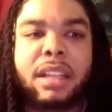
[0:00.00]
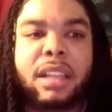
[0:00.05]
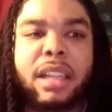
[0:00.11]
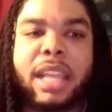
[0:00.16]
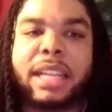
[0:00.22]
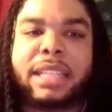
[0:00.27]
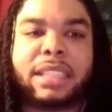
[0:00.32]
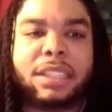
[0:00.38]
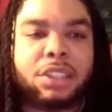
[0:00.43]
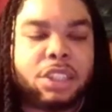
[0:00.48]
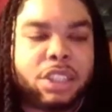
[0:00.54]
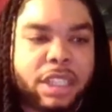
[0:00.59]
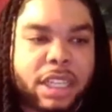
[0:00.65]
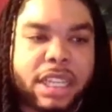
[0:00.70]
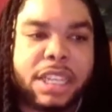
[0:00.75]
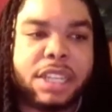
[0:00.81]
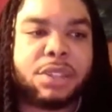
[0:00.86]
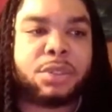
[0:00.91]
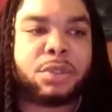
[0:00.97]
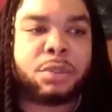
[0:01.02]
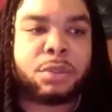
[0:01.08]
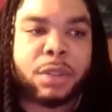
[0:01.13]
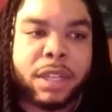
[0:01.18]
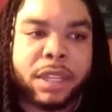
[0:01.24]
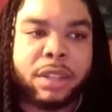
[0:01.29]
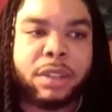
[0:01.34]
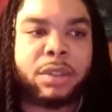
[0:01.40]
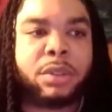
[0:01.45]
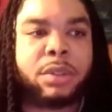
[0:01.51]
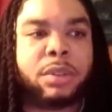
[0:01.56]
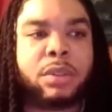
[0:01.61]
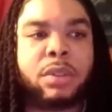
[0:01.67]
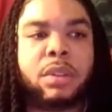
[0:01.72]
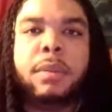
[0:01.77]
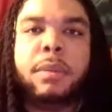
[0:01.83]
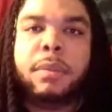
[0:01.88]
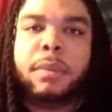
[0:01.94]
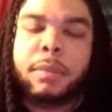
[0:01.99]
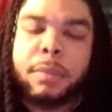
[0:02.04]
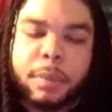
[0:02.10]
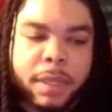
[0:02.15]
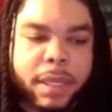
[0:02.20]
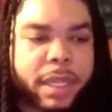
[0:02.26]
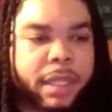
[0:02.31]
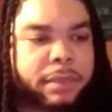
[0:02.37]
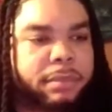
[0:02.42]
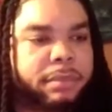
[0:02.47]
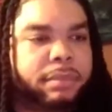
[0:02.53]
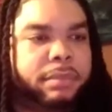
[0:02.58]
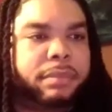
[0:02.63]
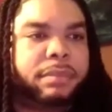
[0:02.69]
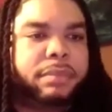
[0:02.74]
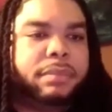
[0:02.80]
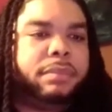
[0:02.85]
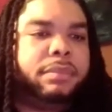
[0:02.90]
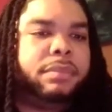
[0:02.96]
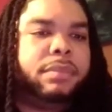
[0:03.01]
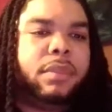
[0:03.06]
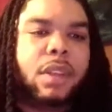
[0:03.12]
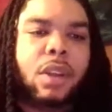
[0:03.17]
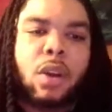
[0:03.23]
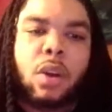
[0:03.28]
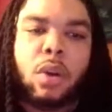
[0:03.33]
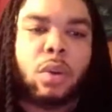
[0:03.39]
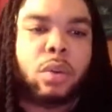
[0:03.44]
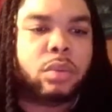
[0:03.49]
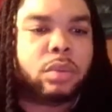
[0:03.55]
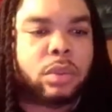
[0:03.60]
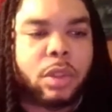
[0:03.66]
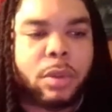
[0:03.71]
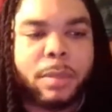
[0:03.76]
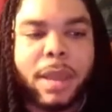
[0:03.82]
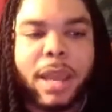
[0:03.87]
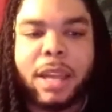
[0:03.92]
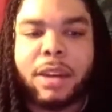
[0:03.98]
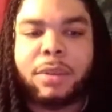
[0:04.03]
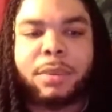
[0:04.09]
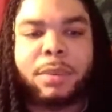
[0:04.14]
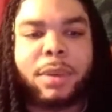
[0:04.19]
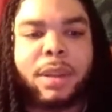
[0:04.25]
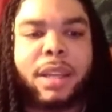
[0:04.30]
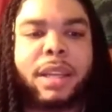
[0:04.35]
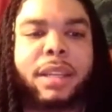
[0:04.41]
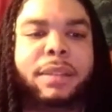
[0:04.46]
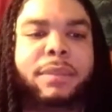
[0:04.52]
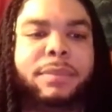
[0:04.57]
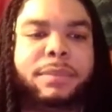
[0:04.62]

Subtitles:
Like, the shit is real. But no matter what,